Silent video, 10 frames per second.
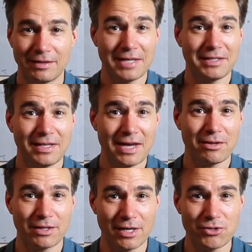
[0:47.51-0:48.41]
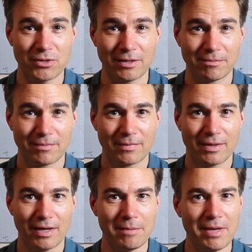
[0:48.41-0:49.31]
I'd like to get out of the country.
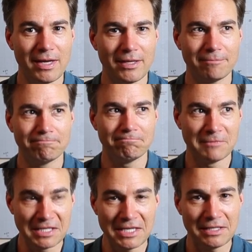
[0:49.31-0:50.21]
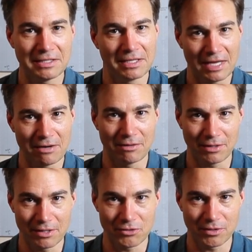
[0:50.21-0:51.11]
I may need to get out of
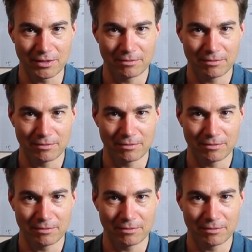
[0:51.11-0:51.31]
the country.